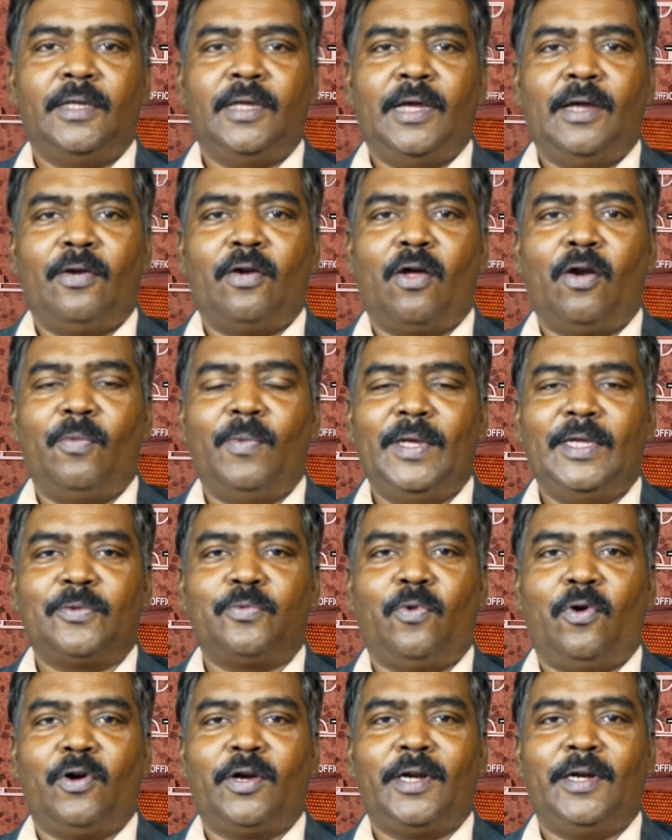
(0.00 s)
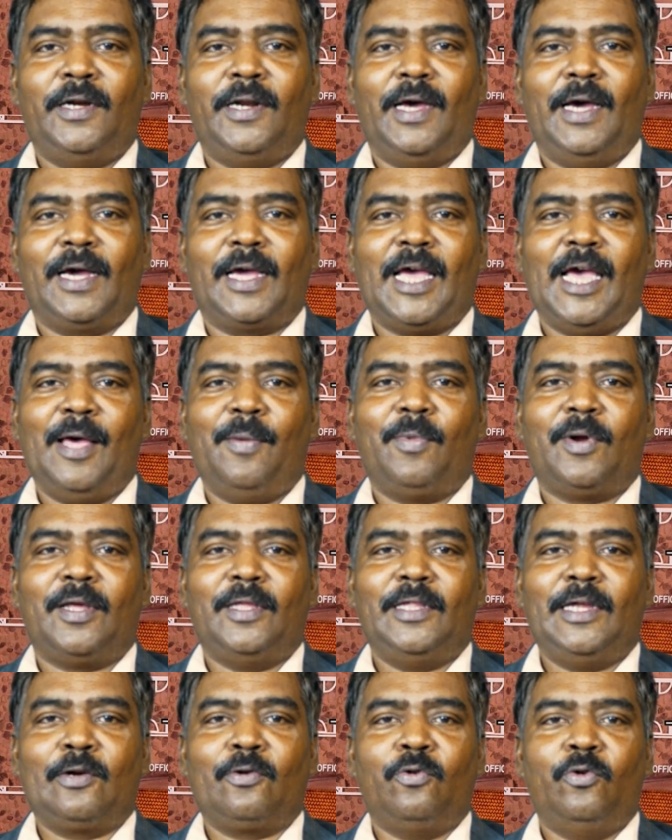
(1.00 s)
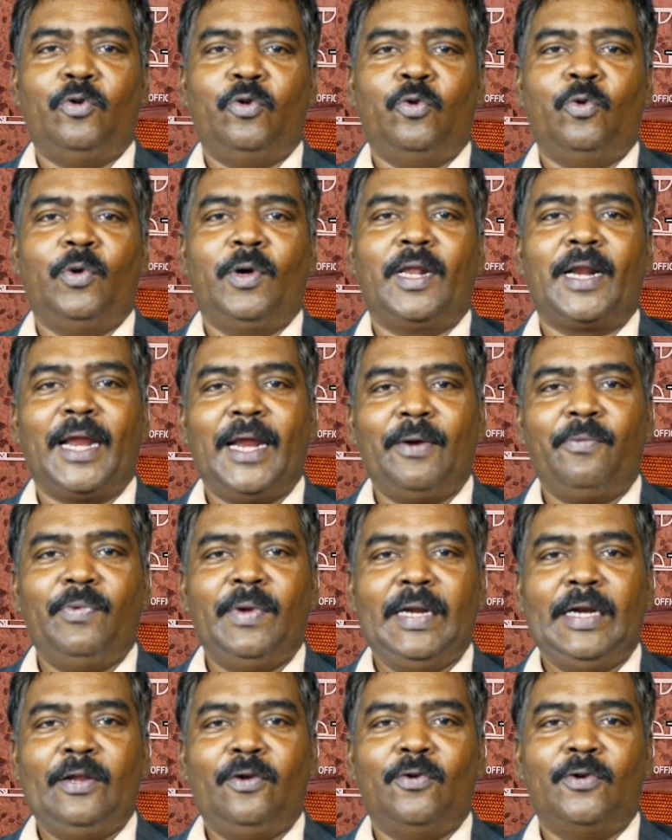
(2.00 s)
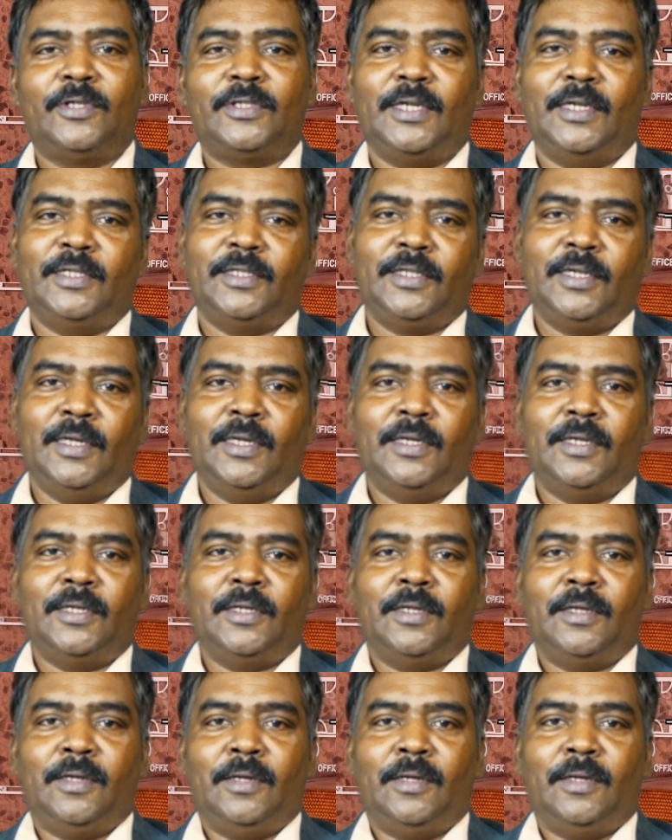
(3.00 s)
I'd always wanted a camera that could do great videos and stills.